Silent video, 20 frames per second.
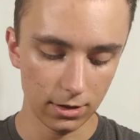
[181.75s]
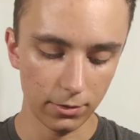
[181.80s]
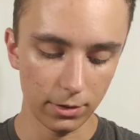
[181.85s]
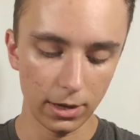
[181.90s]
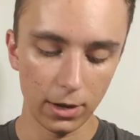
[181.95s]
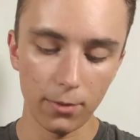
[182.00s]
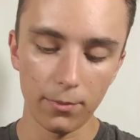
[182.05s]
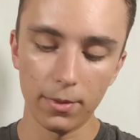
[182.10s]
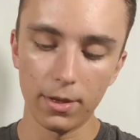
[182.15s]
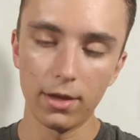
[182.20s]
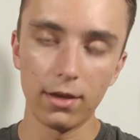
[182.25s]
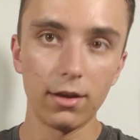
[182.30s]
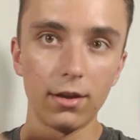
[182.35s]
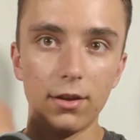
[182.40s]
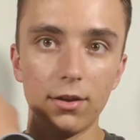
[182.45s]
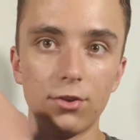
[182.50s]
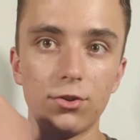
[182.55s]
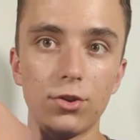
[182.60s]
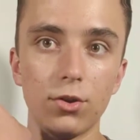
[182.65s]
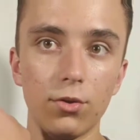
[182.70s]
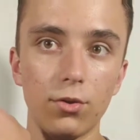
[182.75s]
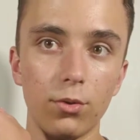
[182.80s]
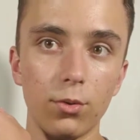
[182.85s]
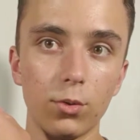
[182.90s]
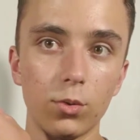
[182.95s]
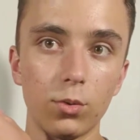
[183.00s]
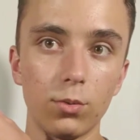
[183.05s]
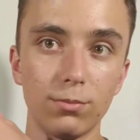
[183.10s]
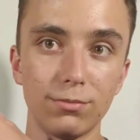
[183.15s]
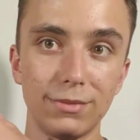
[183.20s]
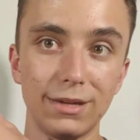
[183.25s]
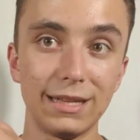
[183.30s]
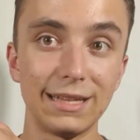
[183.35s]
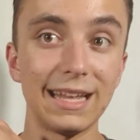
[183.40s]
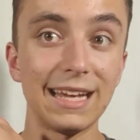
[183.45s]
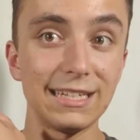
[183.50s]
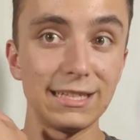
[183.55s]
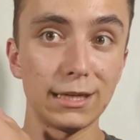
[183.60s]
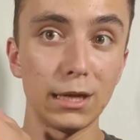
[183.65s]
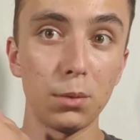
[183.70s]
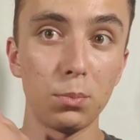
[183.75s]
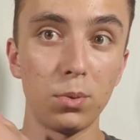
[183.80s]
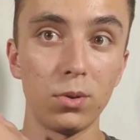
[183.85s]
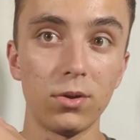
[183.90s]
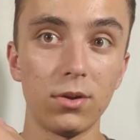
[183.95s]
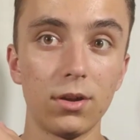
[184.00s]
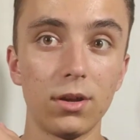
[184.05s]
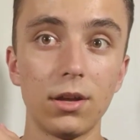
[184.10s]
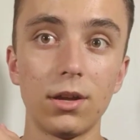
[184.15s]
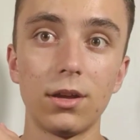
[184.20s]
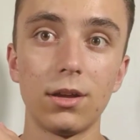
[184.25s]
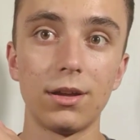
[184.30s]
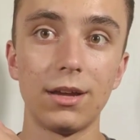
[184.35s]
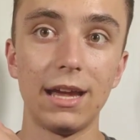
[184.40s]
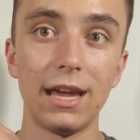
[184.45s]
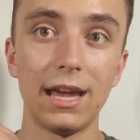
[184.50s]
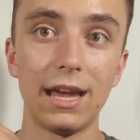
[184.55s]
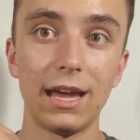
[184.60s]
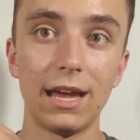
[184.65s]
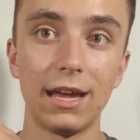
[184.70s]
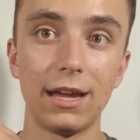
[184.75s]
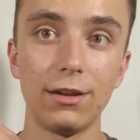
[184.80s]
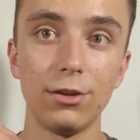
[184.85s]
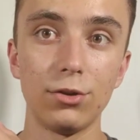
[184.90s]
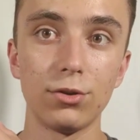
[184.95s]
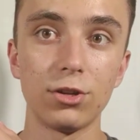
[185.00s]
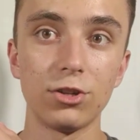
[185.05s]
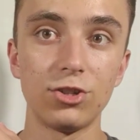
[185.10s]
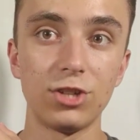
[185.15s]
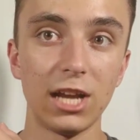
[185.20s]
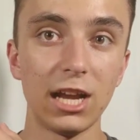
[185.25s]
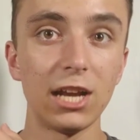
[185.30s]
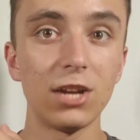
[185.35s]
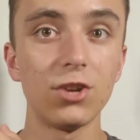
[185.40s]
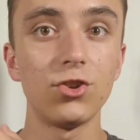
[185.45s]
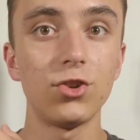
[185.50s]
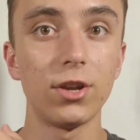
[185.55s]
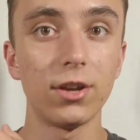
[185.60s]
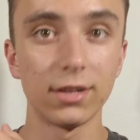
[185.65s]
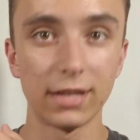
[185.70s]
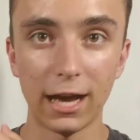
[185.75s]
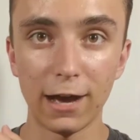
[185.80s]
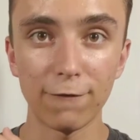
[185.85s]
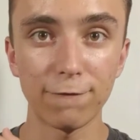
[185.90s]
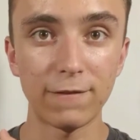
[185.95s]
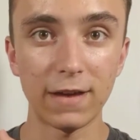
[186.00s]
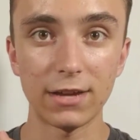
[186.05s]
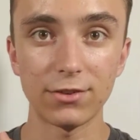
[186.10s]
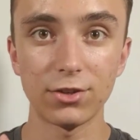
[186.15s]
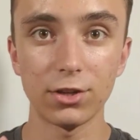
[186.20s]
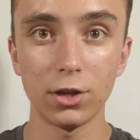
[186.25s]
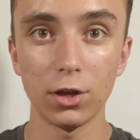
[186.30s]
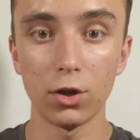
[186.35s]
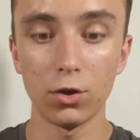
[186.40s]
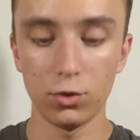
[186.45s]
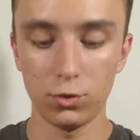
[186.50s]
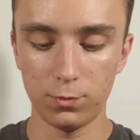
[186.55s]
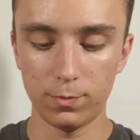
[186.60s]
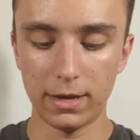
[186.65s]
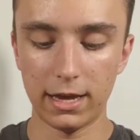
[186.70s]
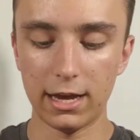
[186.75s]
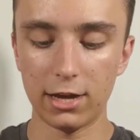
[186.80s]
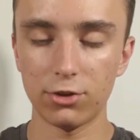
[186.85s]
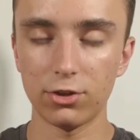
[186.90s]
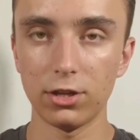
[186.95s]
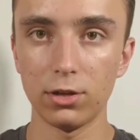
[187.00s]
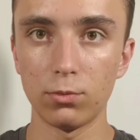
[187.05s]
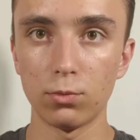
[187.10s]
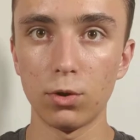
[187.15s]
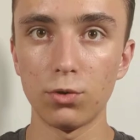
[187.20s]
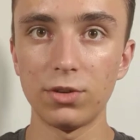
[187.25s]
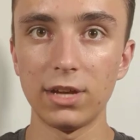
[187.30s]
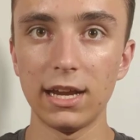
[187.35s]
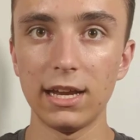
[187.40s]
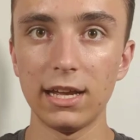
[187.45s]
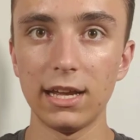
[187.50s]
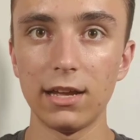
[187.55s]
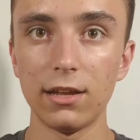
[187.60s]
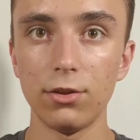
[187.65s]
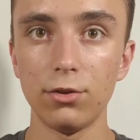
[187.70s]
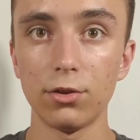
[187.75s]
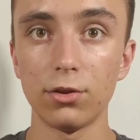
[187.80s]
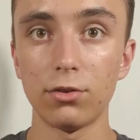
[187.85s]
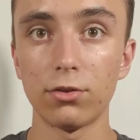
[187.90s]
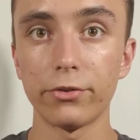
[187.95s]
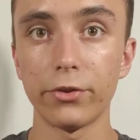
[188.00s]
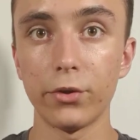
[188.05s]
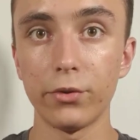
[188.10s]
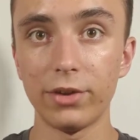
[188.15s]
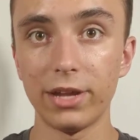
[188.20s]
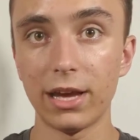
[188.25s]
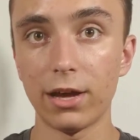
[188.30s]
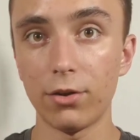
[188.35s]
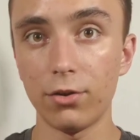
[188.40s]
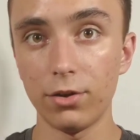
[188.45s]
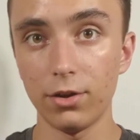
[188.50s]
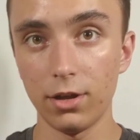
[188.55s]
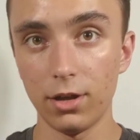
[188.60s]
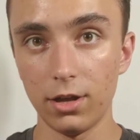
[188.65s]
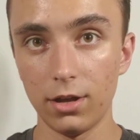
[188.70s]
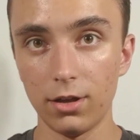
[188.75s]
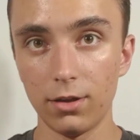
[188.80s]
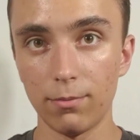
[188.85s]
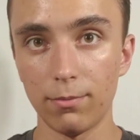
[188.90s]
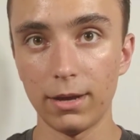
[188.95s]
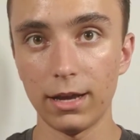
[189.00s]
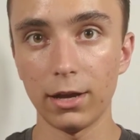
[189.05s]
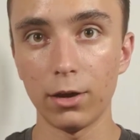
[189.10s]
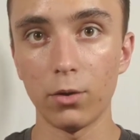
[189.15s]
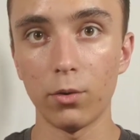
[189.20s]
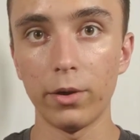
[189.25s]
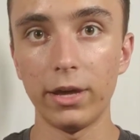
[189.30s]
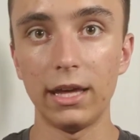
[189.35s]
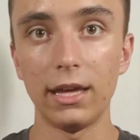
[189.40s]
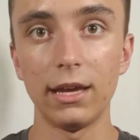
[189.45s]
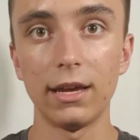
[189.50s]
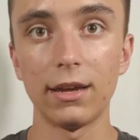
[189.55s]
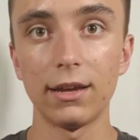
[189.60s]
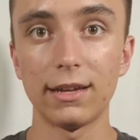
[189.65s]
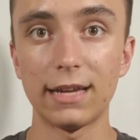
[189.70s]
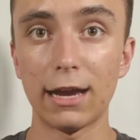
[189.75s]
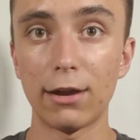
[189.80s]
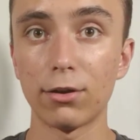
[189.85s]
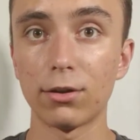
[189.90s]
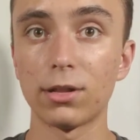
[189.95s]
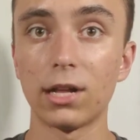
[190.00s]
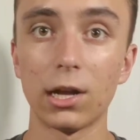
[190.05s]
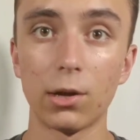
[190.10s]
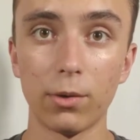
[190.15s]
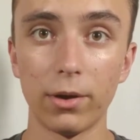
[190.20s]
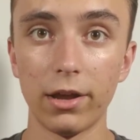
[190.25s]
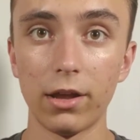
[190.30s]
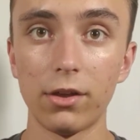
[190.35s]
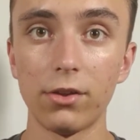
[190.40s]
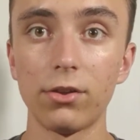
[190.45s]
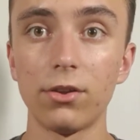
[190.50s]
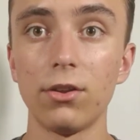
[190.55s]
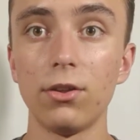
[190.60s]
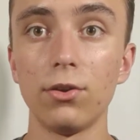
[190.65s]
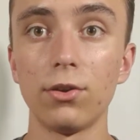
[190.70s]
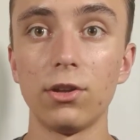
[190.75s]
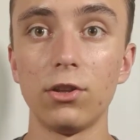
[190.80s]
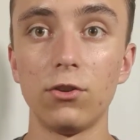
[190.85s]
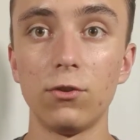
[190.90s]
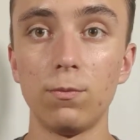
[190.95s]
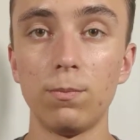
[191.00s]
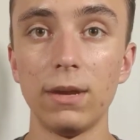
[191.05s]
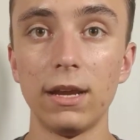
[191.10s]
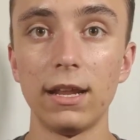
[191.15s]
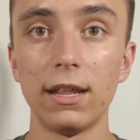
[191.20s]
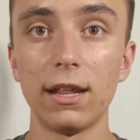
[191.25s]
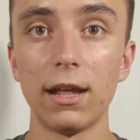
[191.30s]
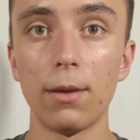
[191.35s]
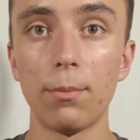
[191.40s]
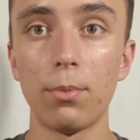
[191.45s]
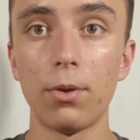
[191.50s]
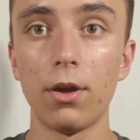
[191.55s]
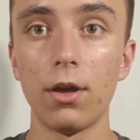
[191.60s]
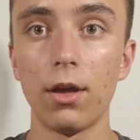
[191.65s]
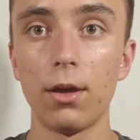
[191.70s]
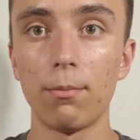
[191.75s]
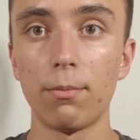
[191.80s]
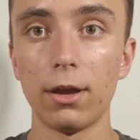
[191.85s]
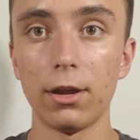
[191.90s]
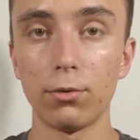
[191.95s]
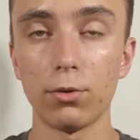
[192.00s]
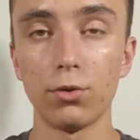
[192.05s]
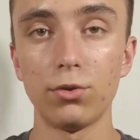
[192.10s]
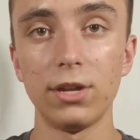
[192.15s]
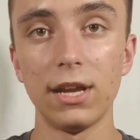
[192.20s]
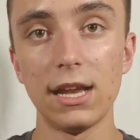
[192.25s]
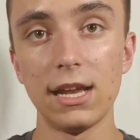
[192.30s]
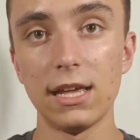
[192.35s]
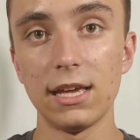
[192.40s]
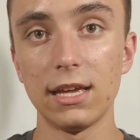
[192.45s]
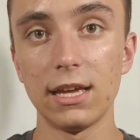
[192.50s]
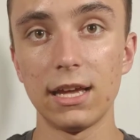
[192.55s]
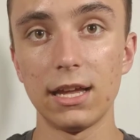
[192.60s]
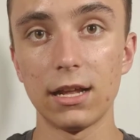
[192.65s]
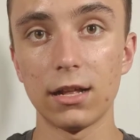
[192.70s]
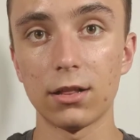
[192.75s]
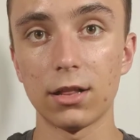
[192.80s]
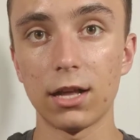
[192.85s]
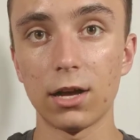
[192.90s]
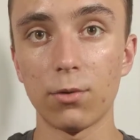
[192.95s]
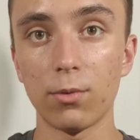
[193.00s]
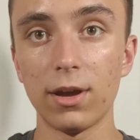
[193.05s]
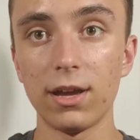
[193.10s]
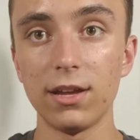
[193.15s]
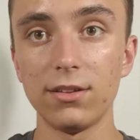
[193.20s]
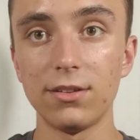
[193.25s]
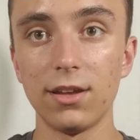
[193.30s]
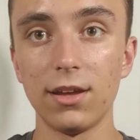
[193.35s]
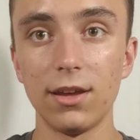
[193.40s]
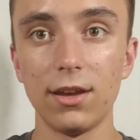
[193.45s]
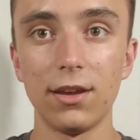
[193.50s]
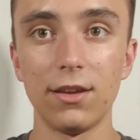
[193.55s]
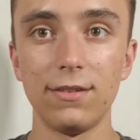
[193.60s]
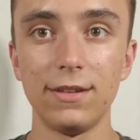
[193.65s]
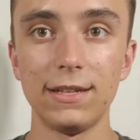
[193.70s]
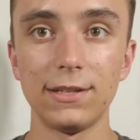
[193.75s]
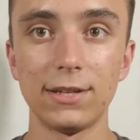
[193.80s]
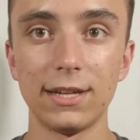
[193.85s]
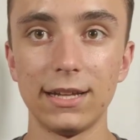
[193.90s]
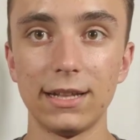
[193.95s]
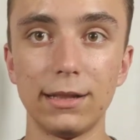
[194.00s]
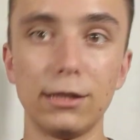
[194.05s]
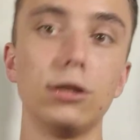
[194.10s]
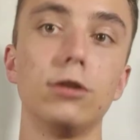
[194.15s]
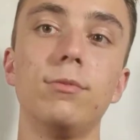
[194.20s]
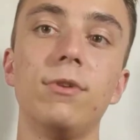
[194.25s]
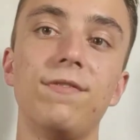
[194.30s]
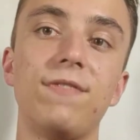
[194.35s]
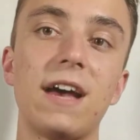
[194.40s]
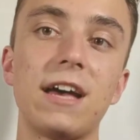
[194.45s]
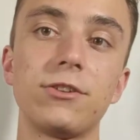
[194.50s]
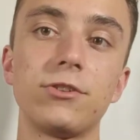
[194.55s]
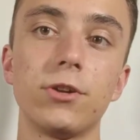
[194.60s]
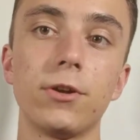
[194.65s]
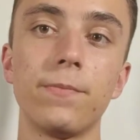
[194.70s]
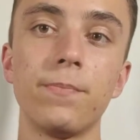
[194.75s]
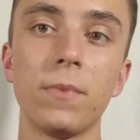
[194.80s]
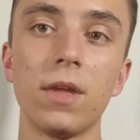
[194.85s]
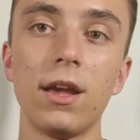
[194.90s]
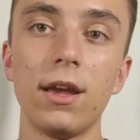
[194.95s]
we go. So it lights up, and you can change how fast it goes by actually rotating it. You can slow it down by going counterclockwise. You can speed it up by rotating it clockwise, so it's getting a little bit faster.